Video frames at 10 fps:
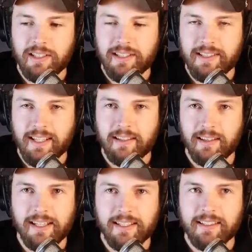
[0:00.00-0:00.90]
she would say at least like,
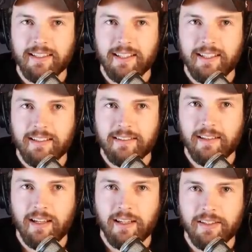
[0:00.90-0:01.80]
get like,
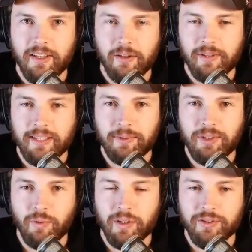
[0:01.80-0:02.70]
Uh, you know, like
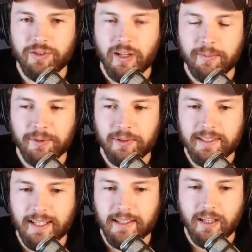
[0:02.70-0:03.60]
when you work a job, you at
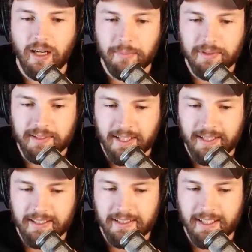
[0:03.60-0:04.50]
least get
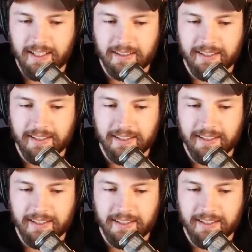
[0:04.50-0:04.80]
compensated